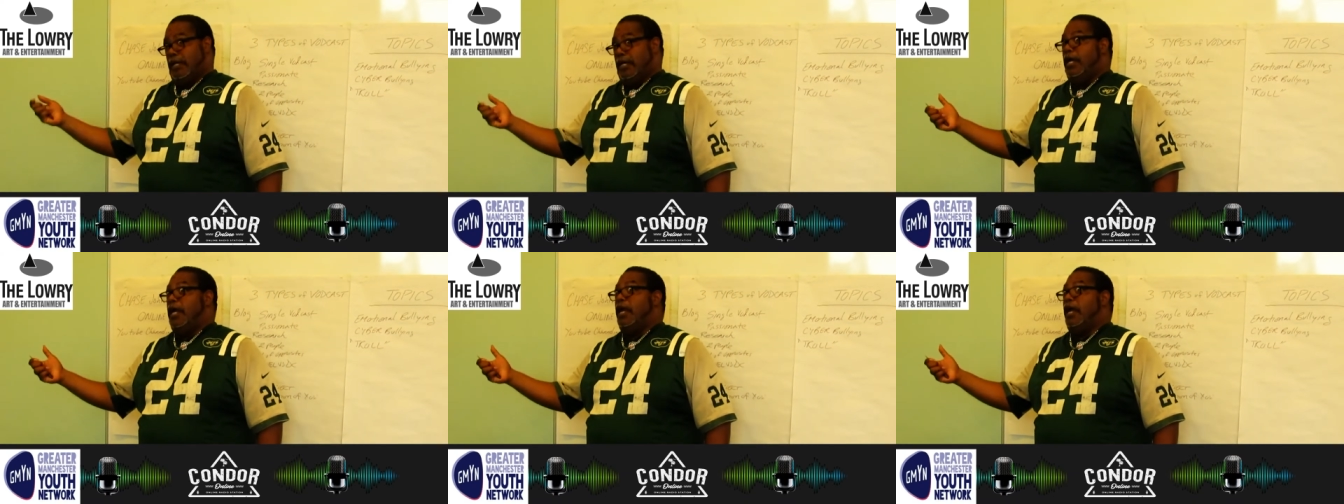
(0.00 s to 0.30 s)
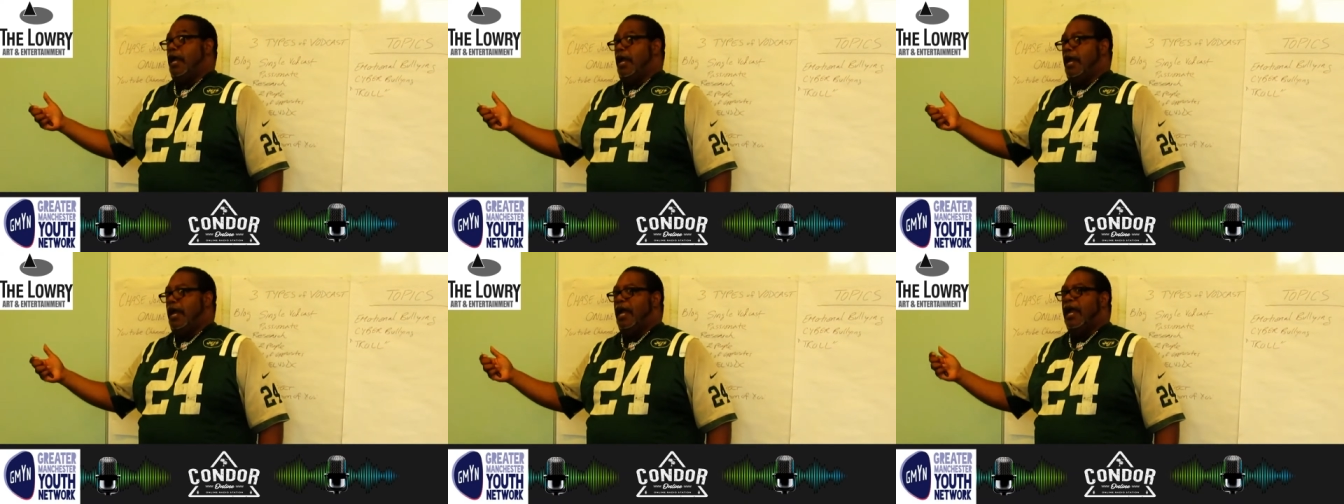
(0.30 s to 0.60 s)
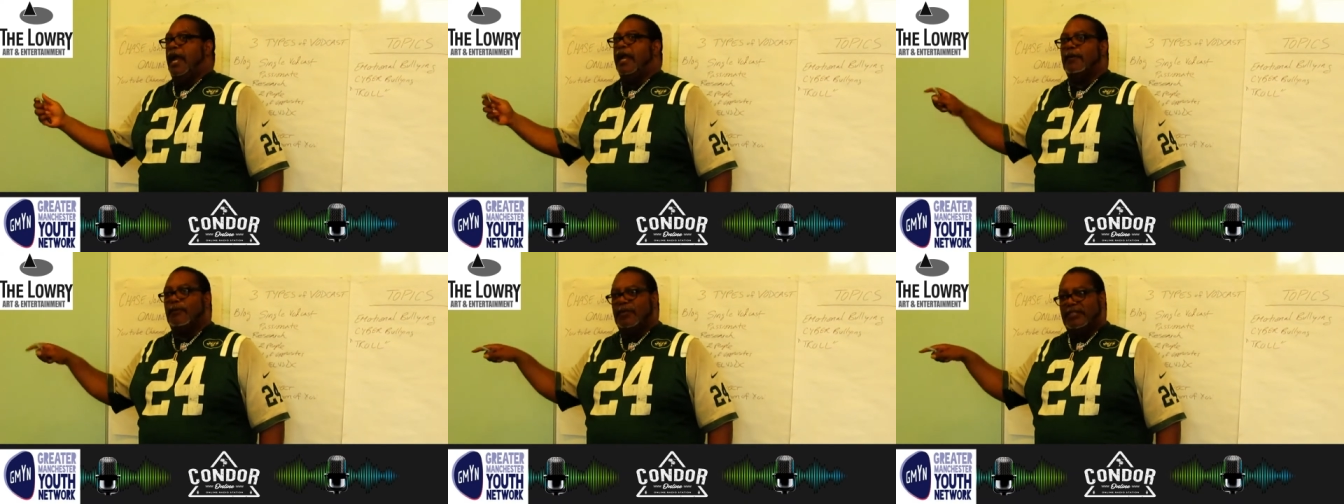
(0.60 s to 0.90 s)

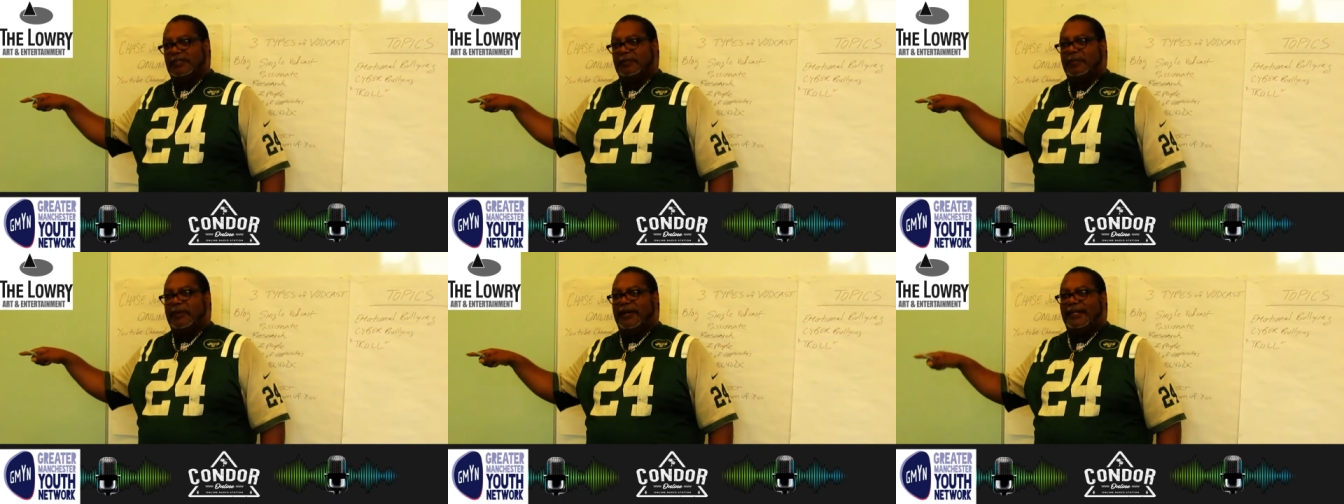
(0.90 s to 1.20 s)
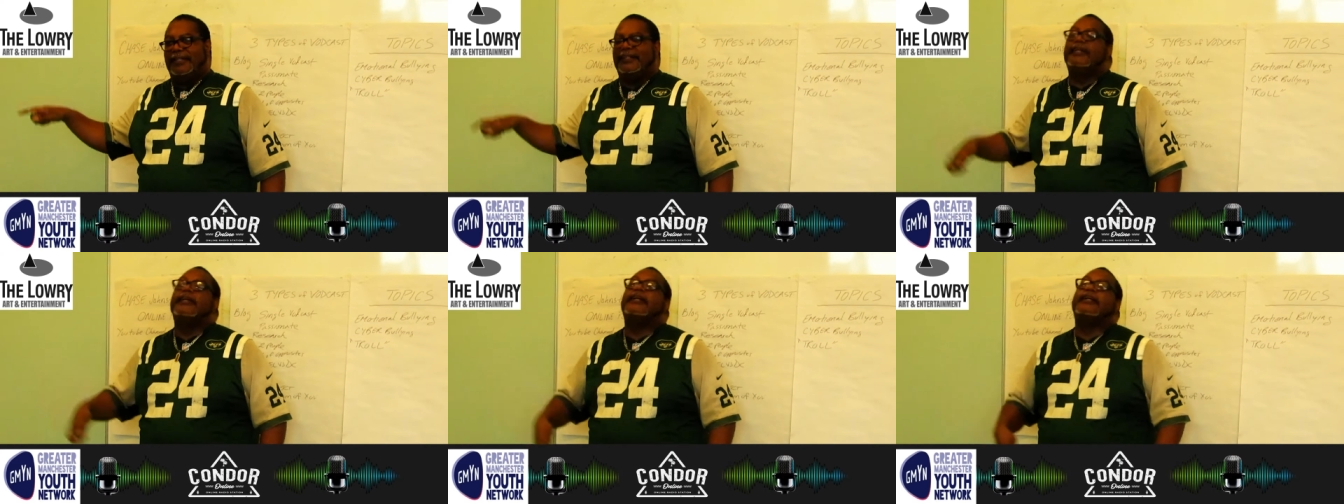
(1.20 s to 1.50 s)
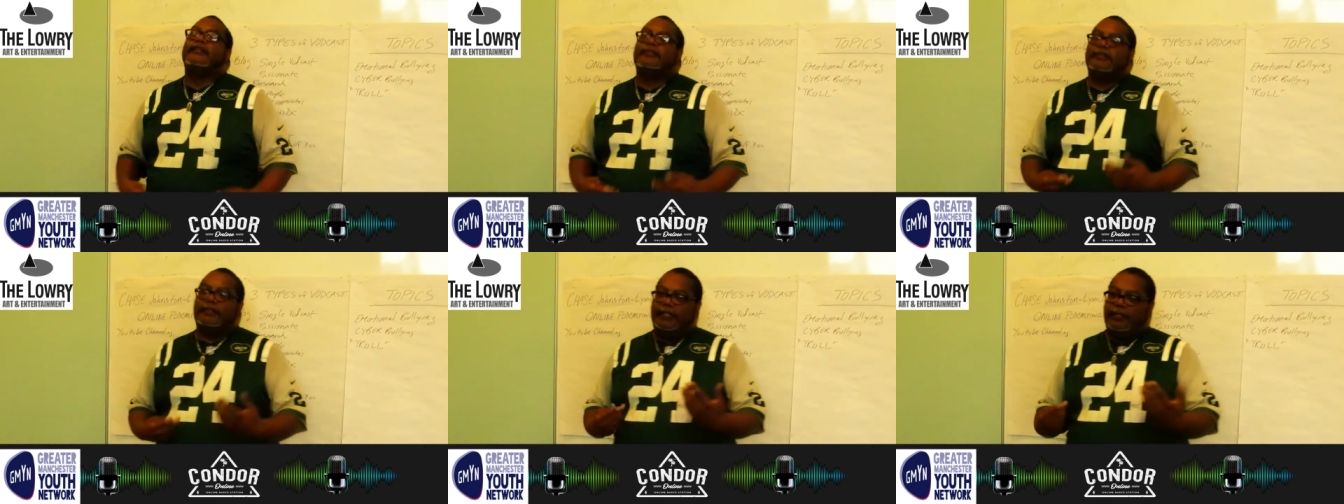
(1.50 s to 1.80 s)
Hey, where's the party?
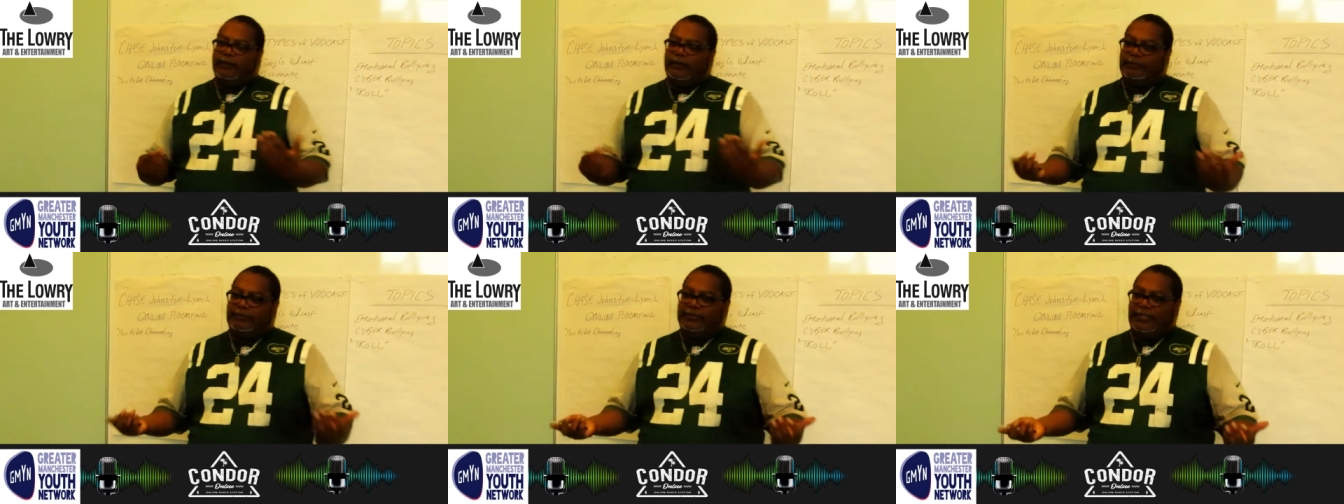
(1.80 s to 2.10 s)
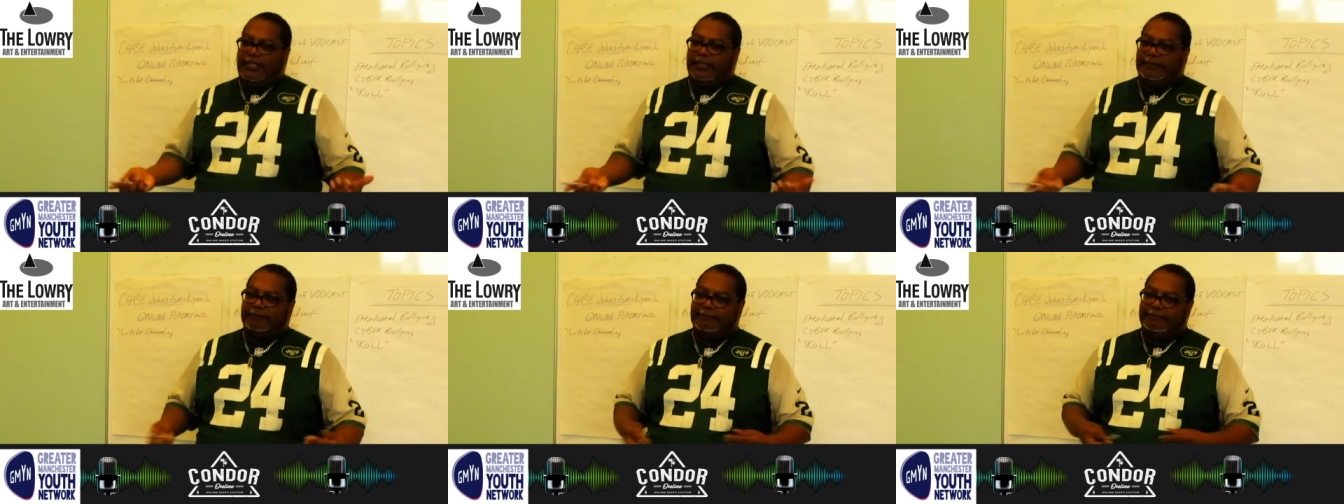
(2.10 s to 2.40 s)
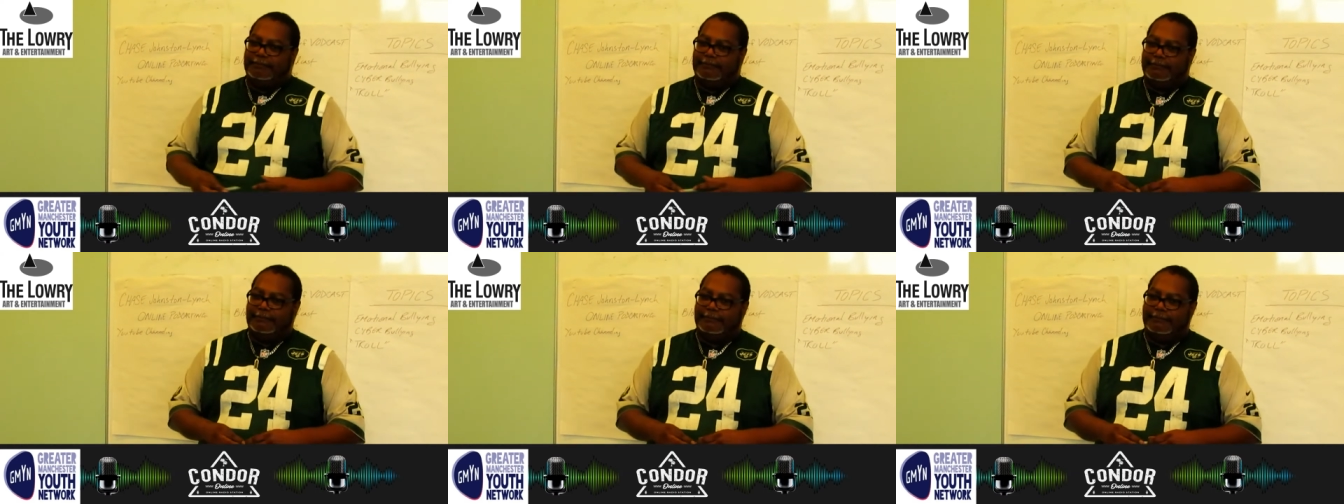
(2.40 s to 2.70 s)
You know what I'm
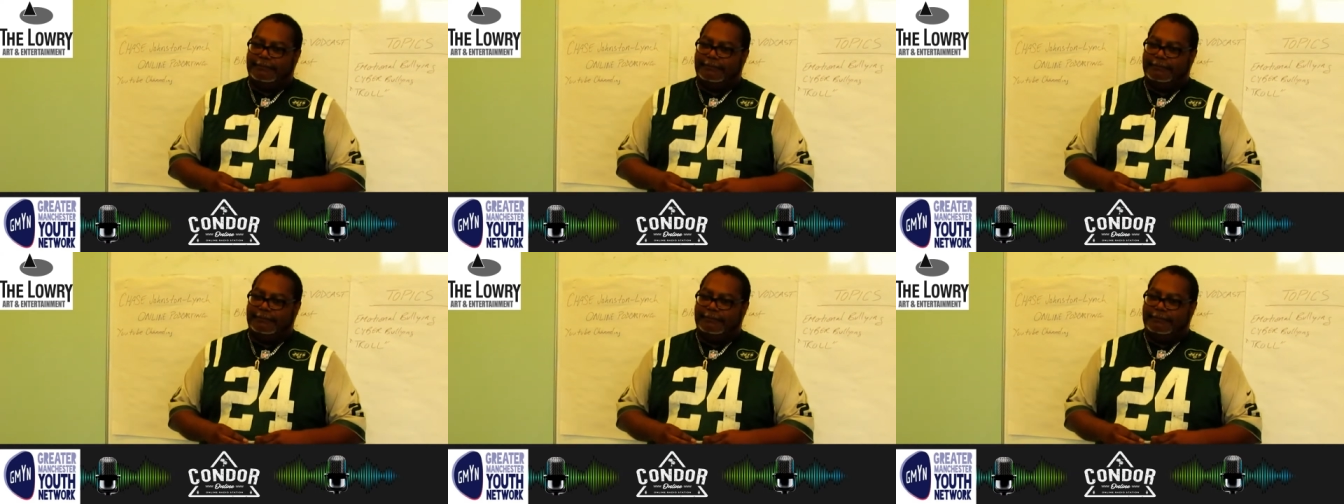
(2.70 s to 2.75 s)
saying?